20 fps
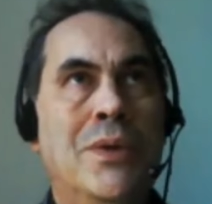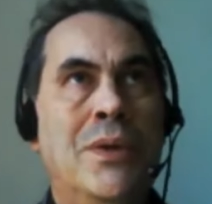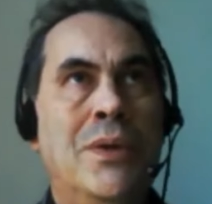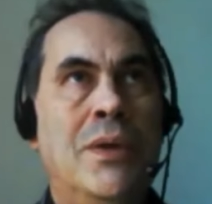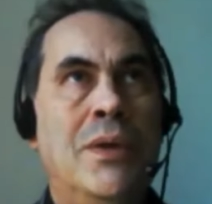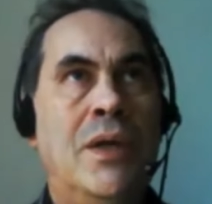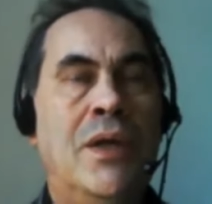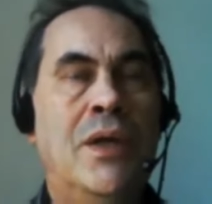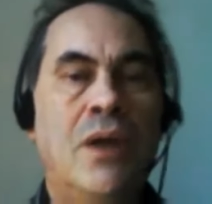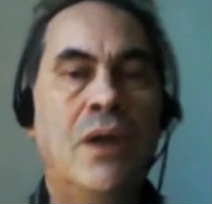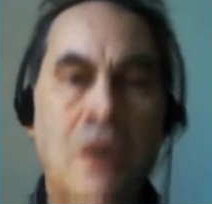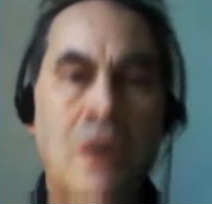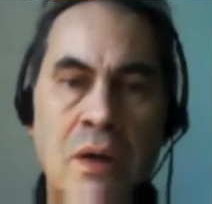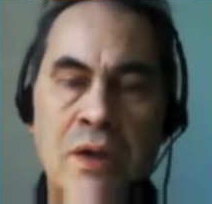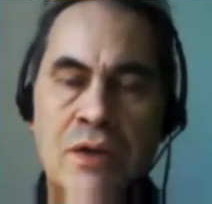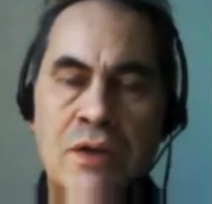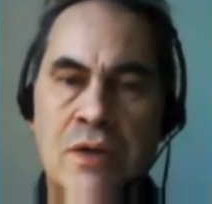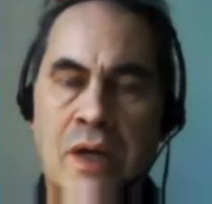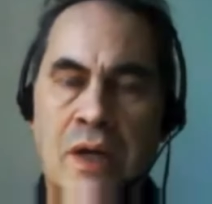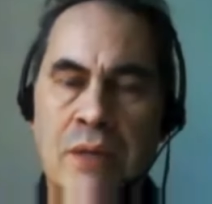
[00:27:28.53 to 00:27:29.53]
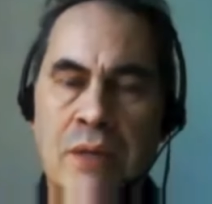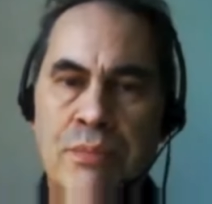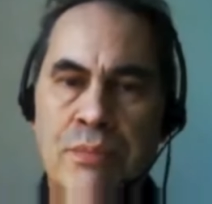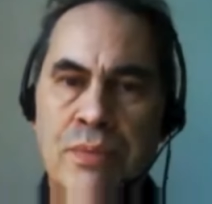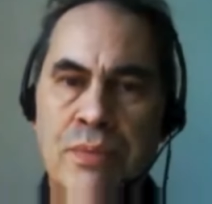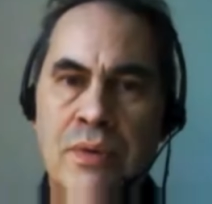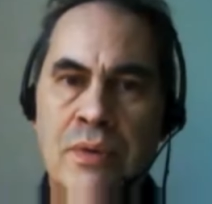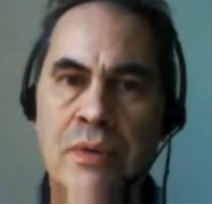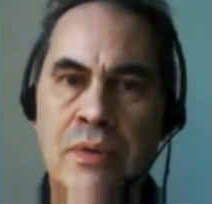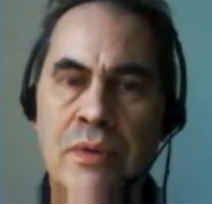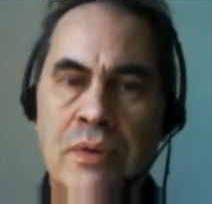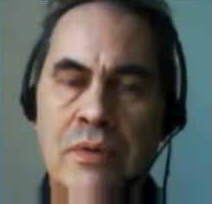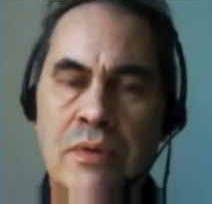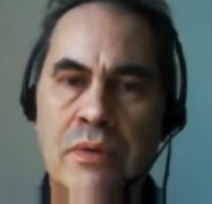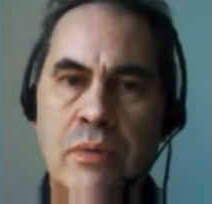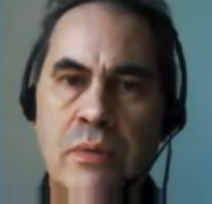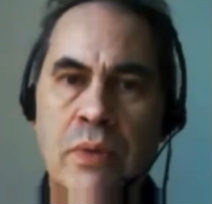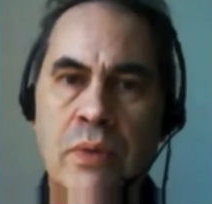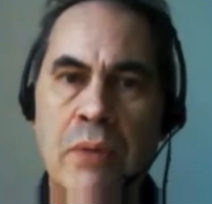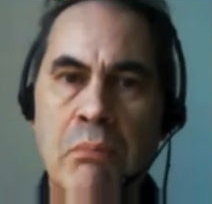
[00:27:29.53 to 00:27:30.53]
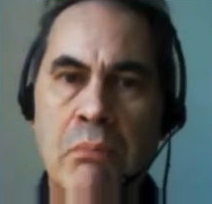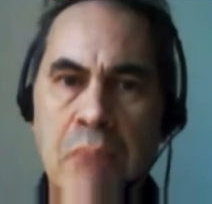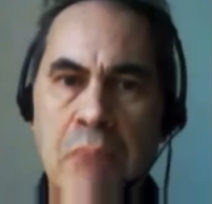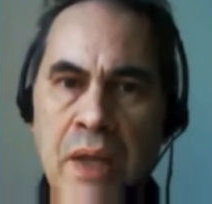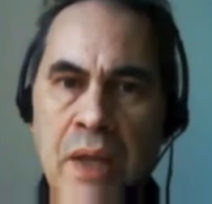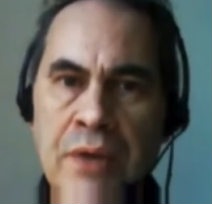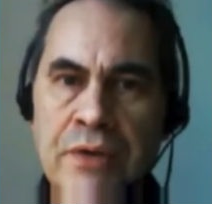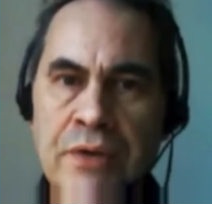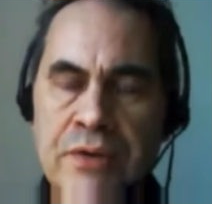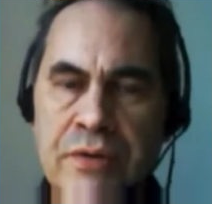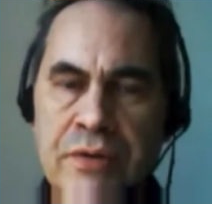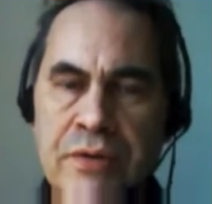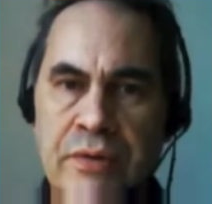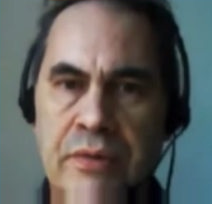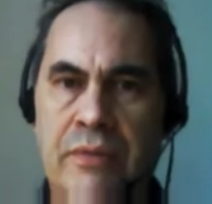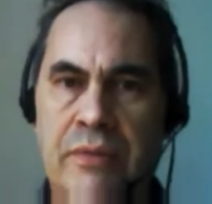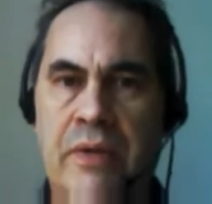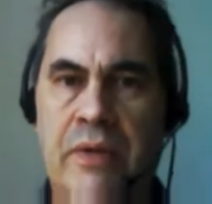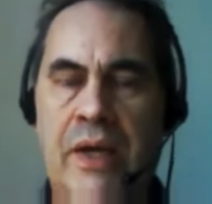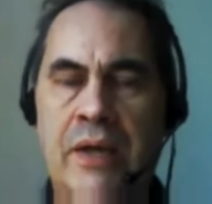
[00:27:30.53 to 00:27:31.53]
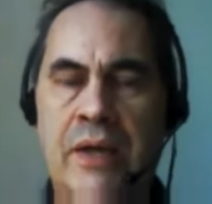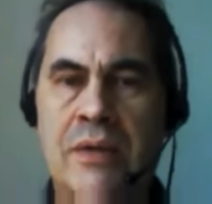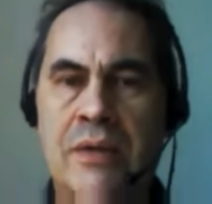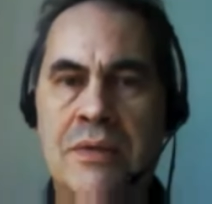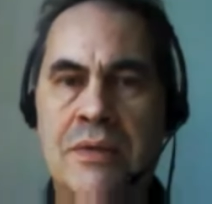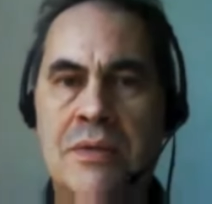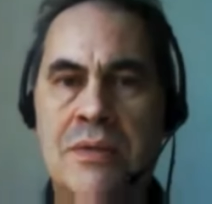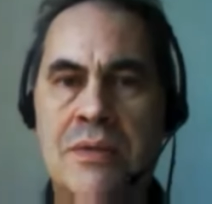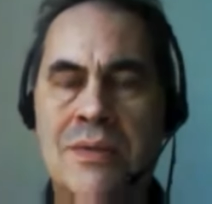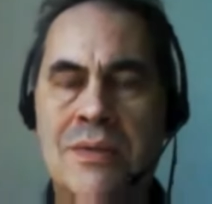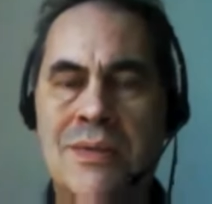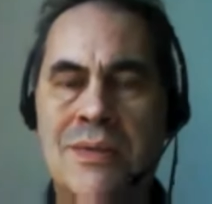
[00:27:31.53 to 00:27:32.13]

an archetype, so we're meant to do that. Mm-hmm.